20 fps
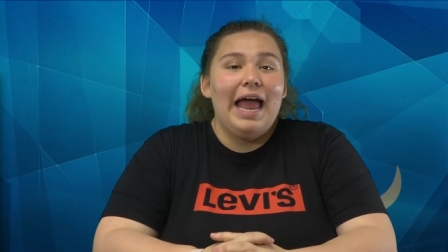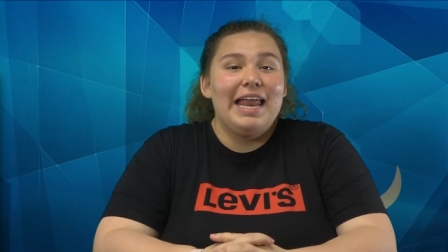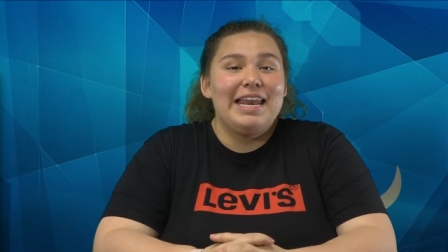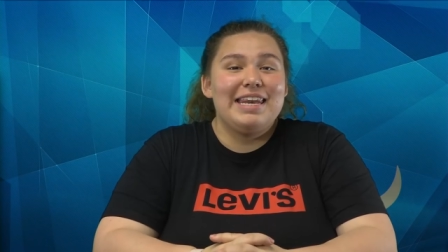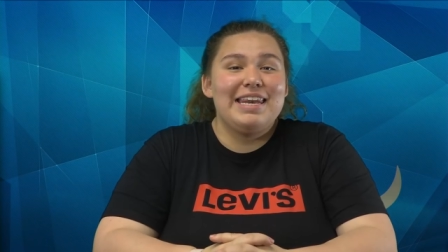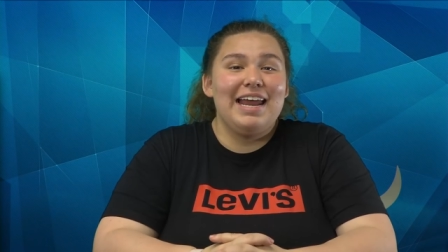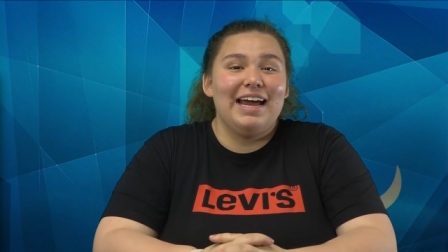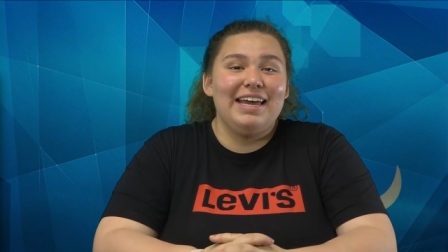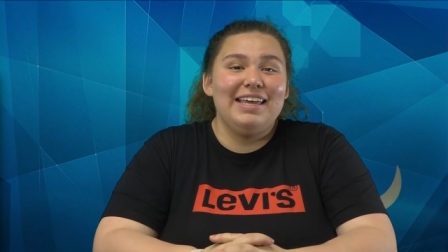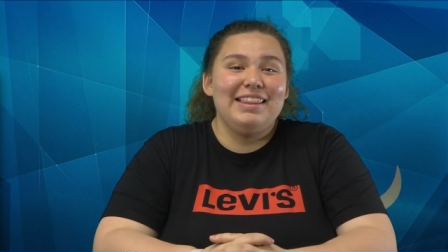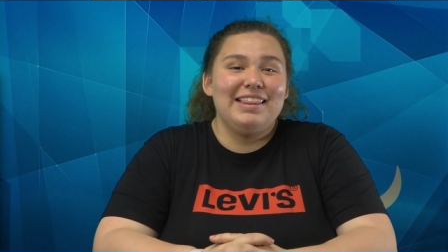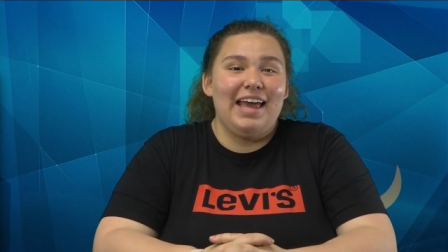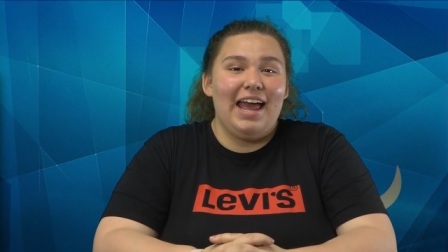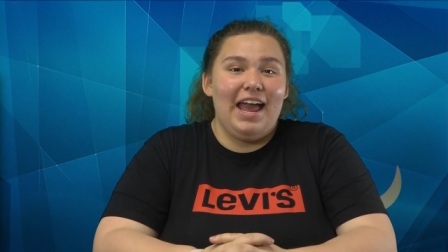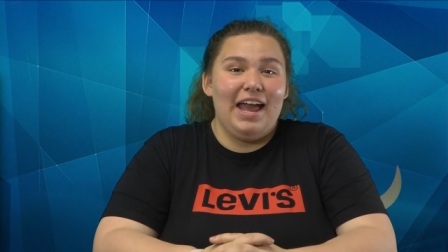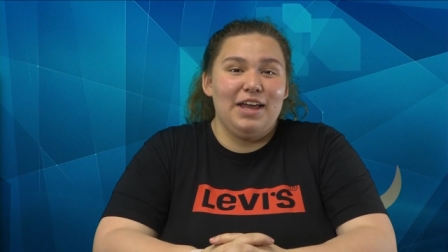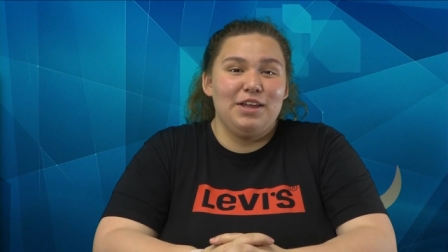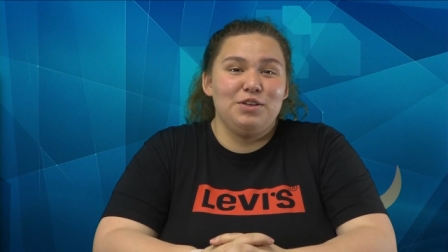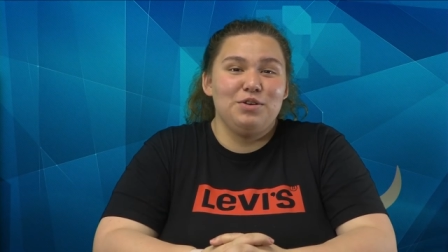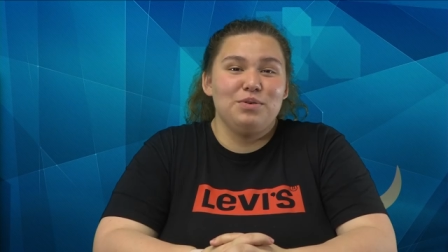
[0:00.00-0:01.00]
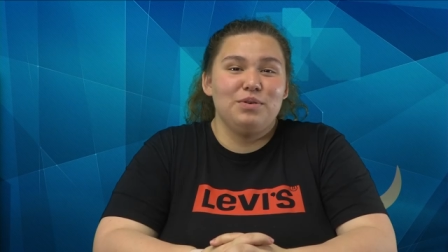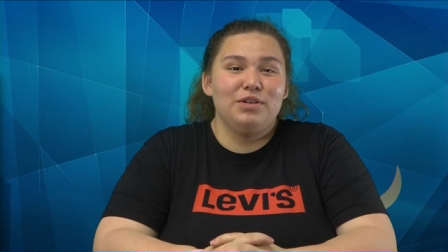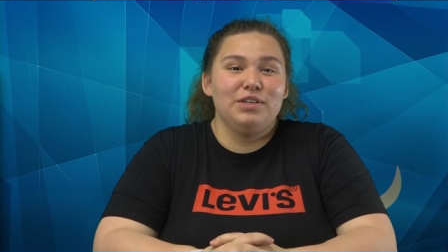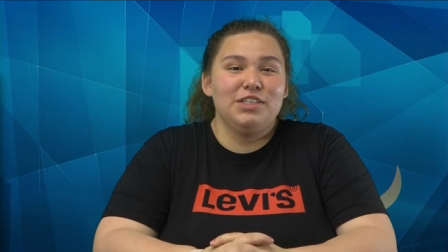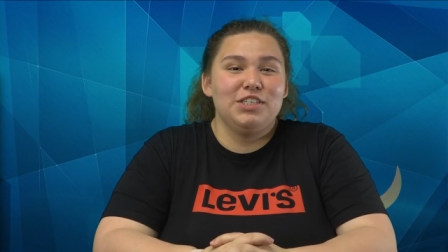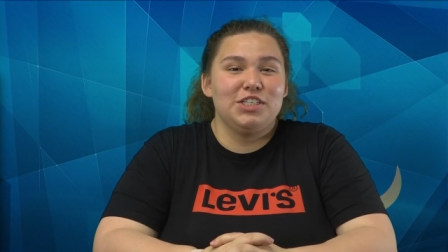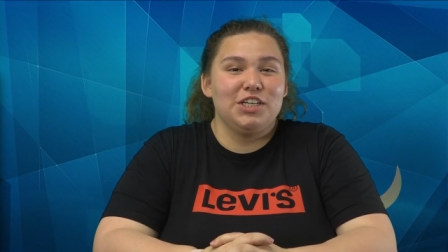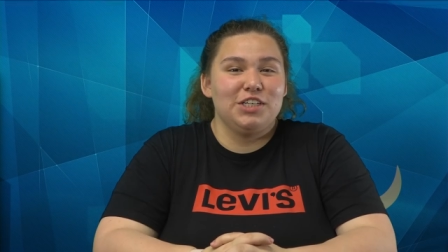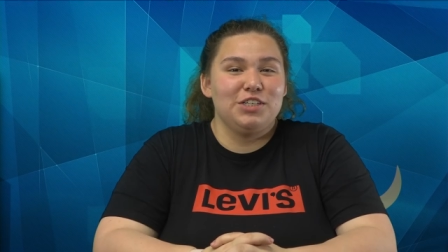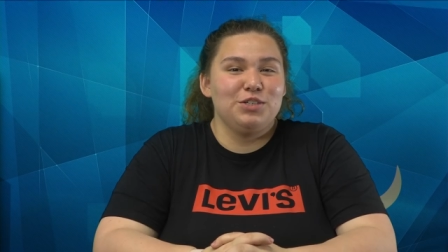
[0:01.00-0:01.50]
Ninth Annual
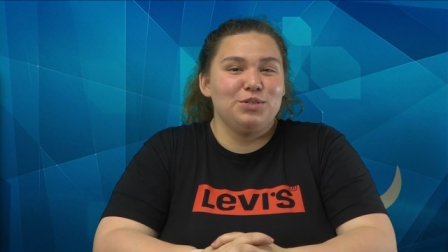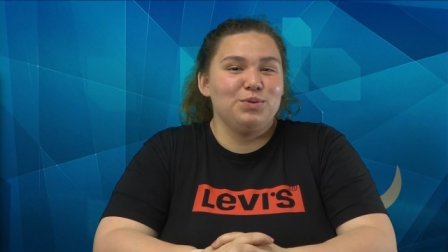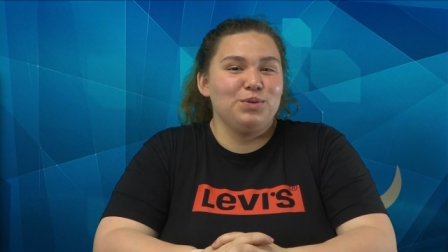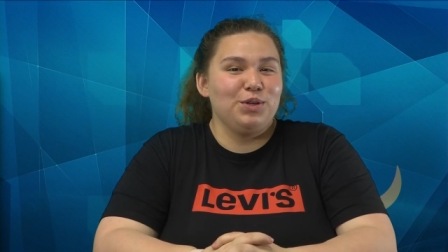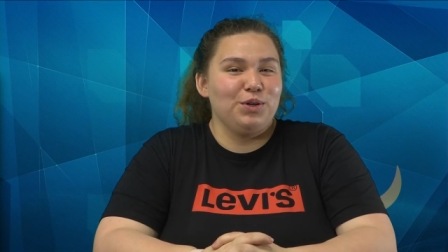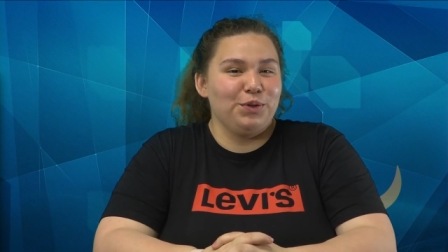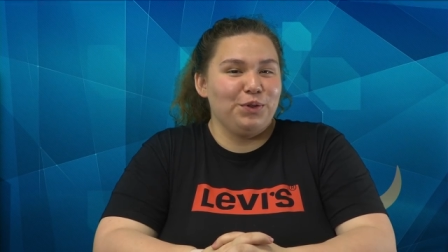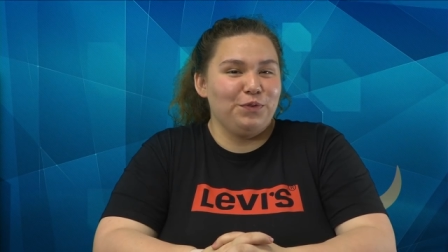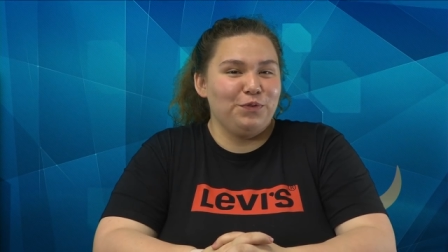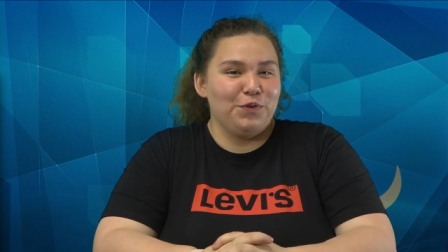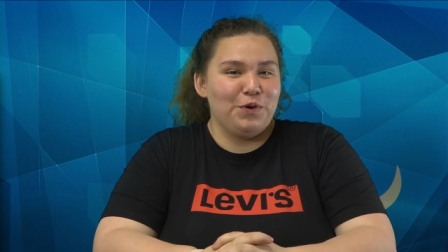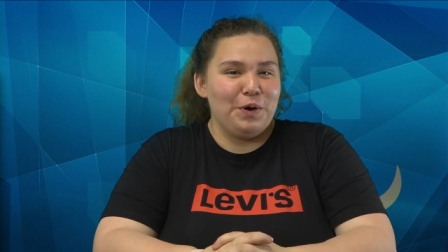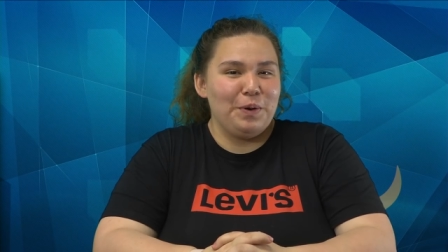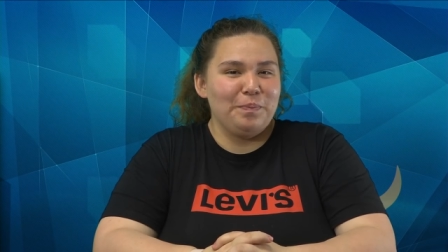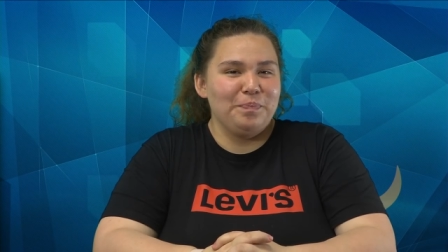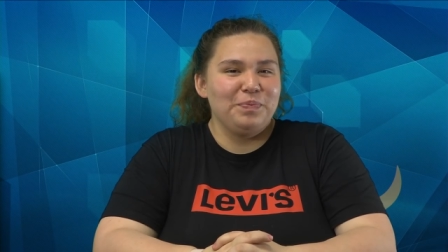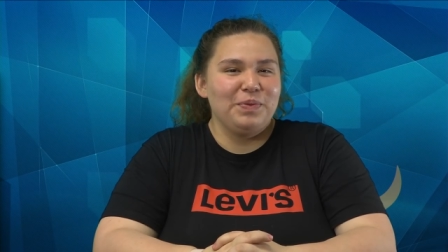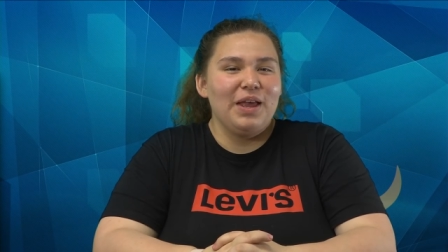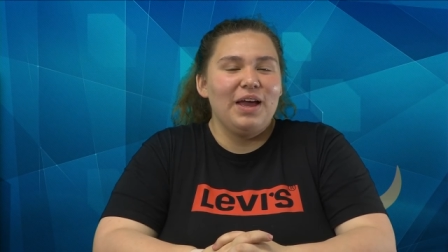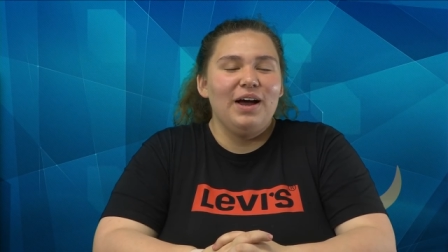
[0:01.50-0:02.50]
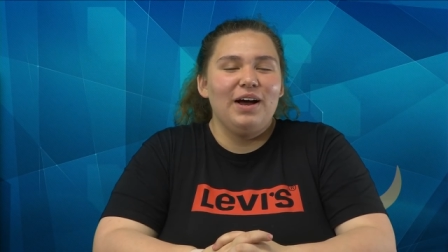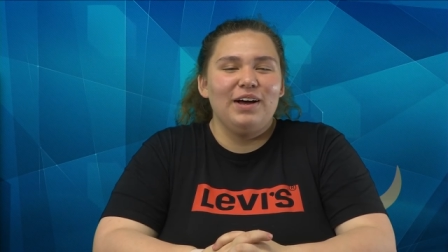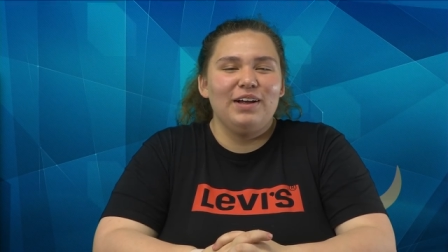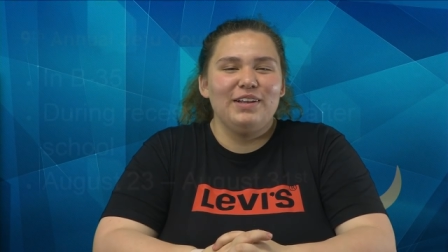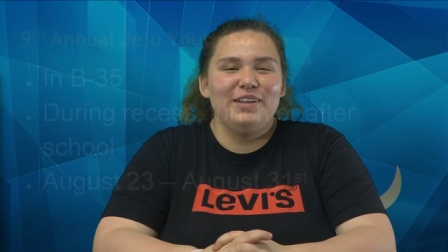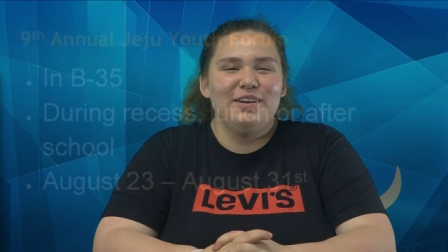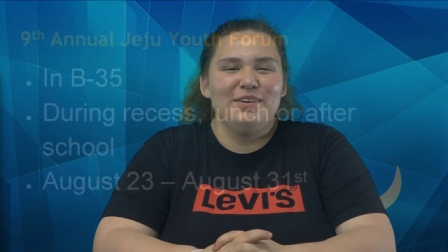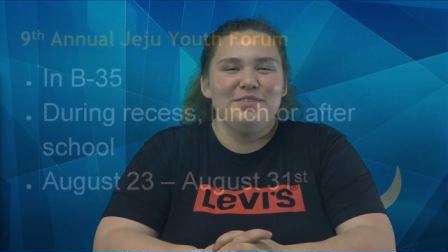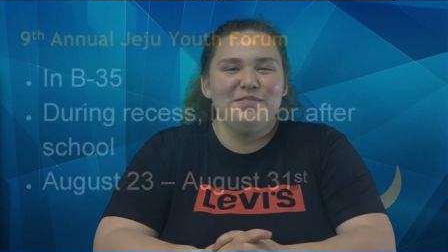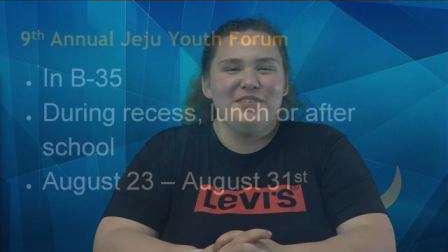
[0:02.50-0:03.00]
Jeju Youth Forum. Hello